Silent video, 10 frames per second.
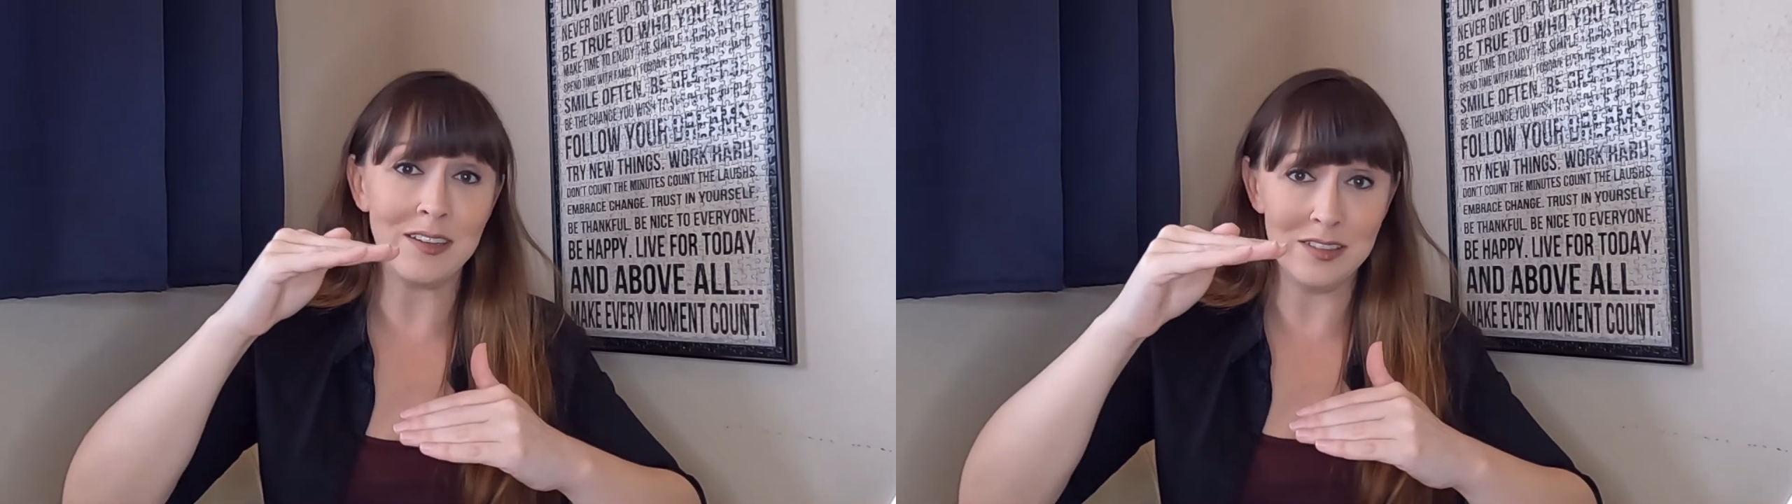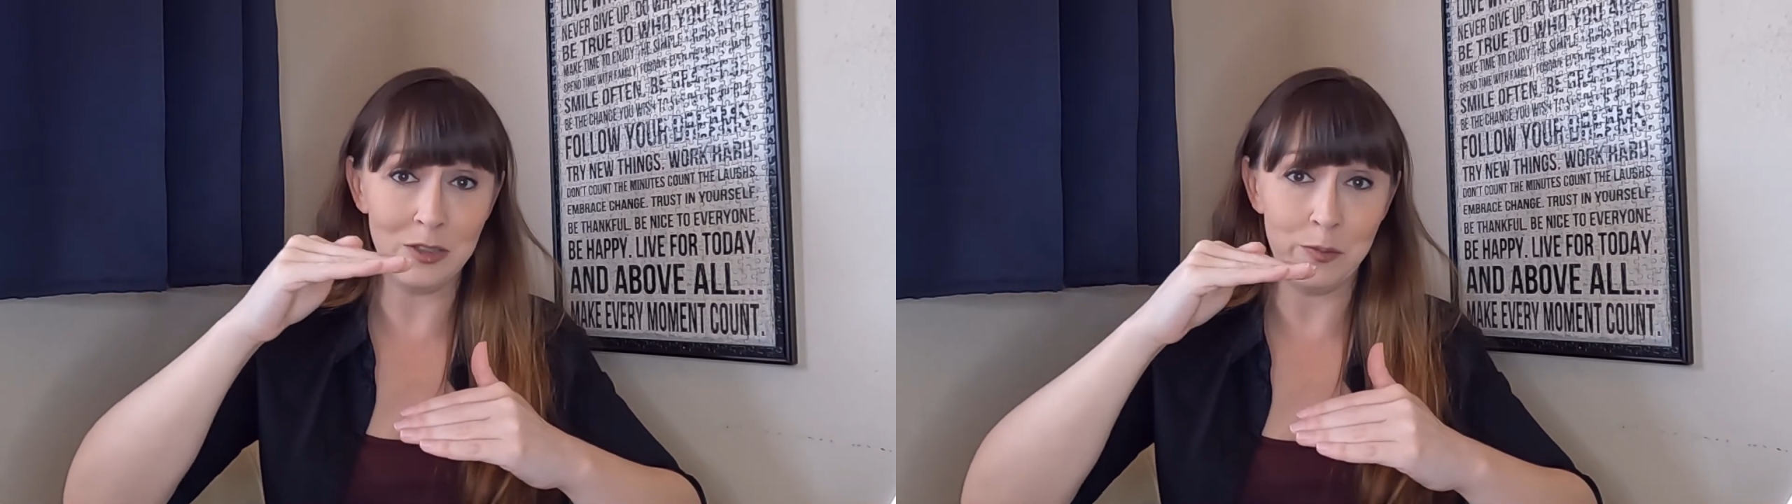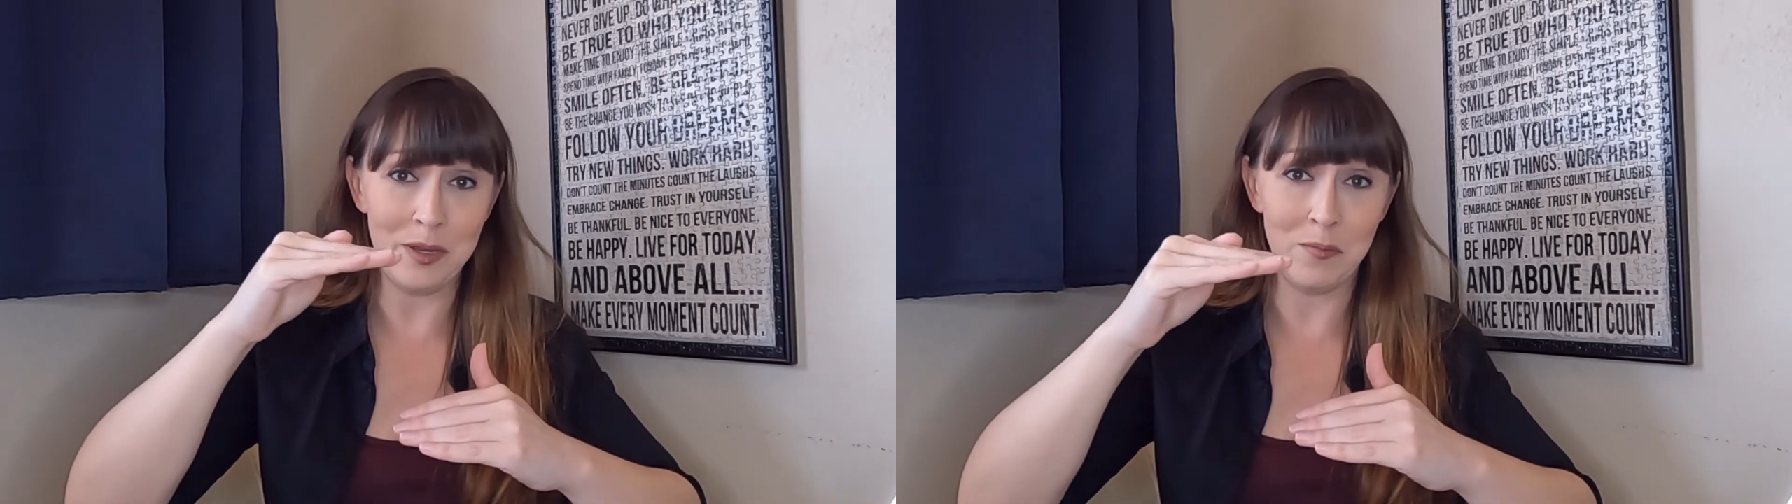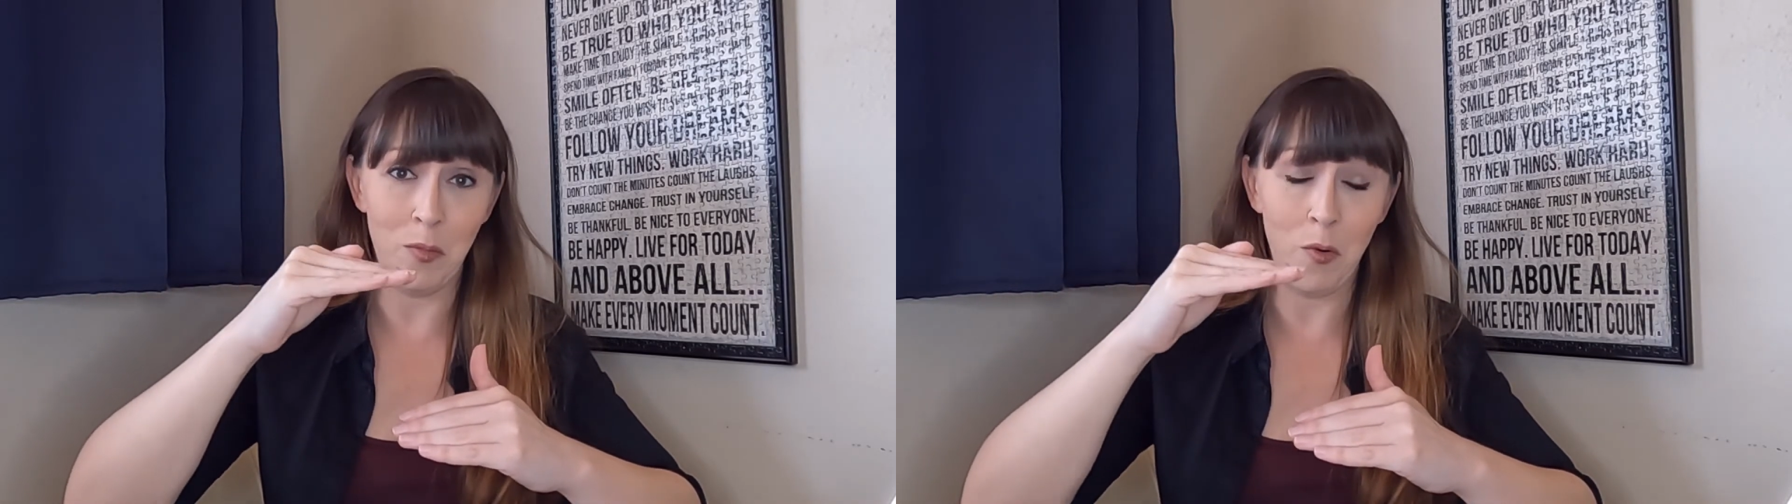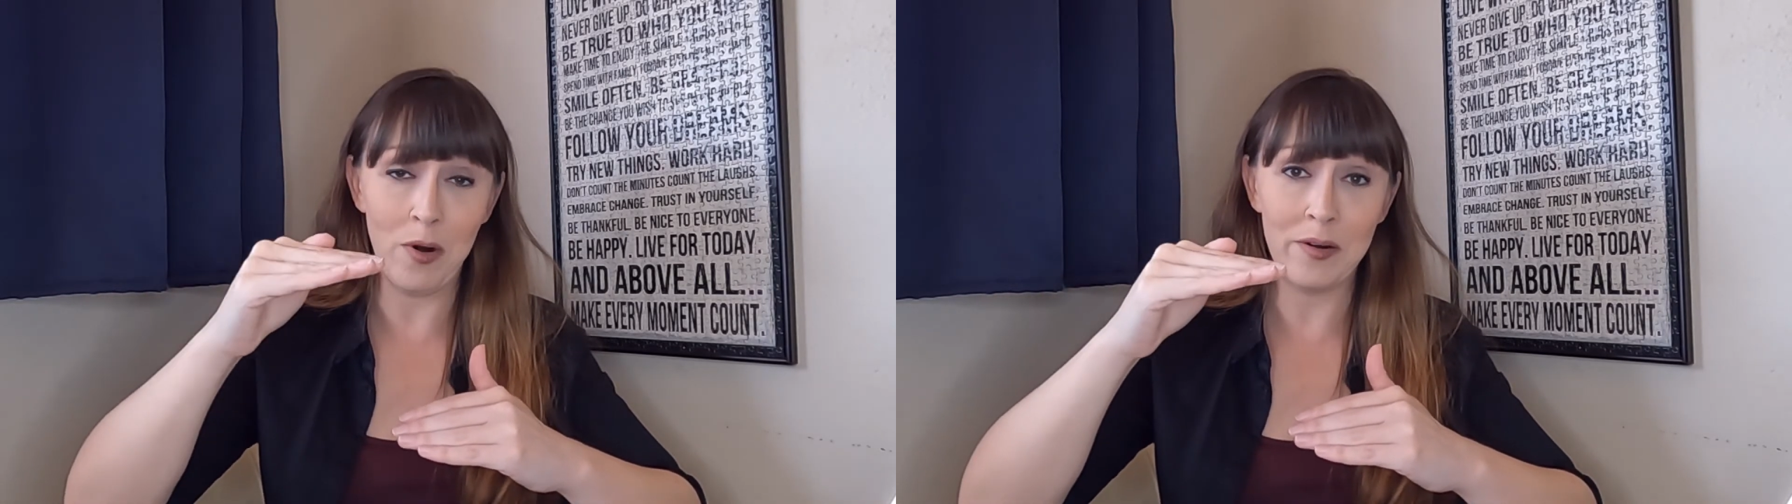a little bit
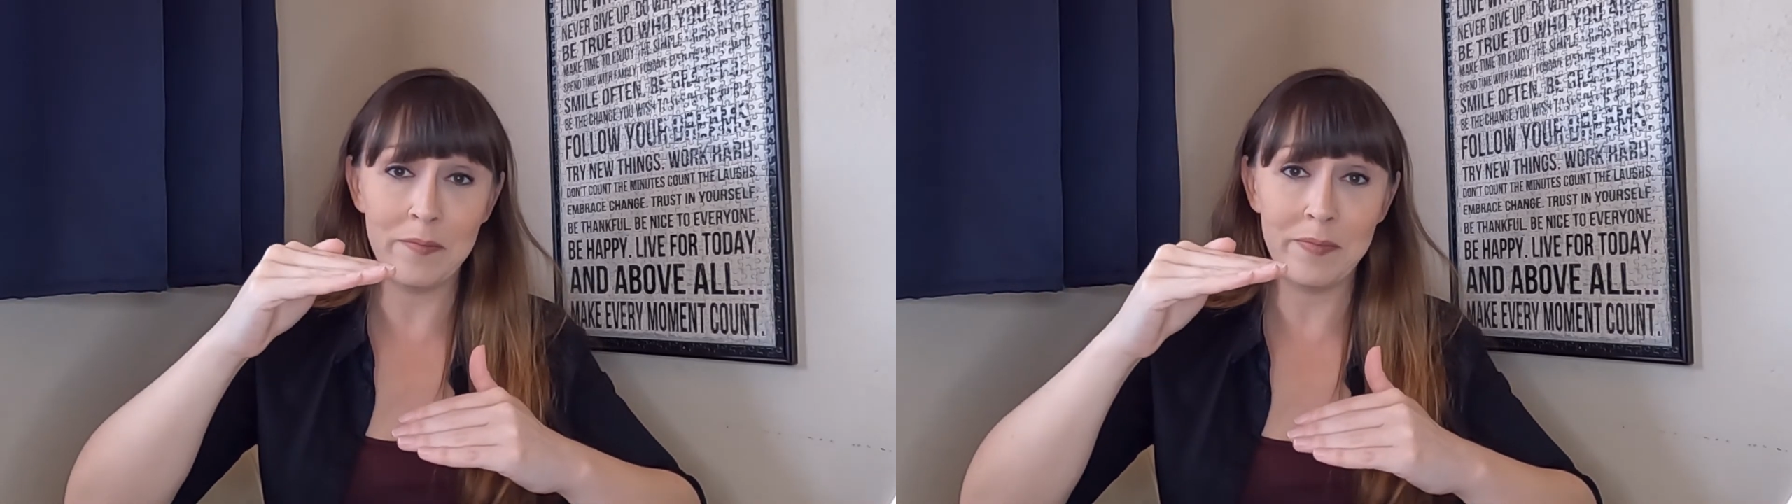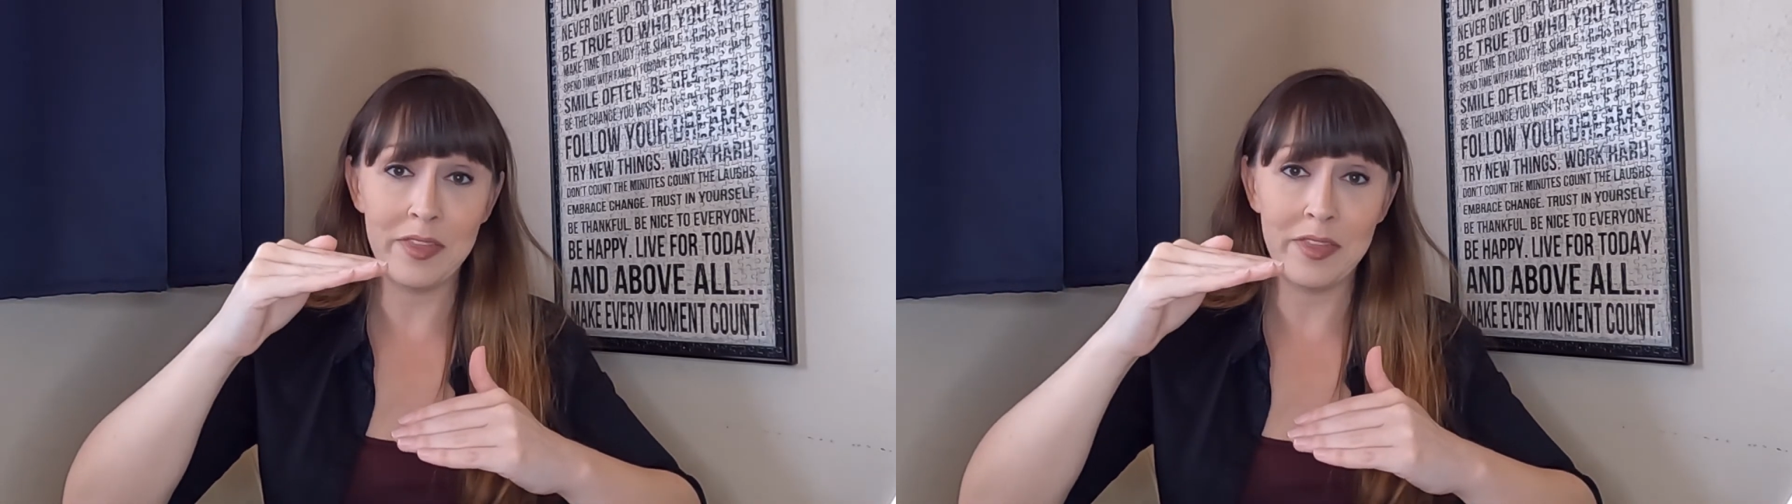more.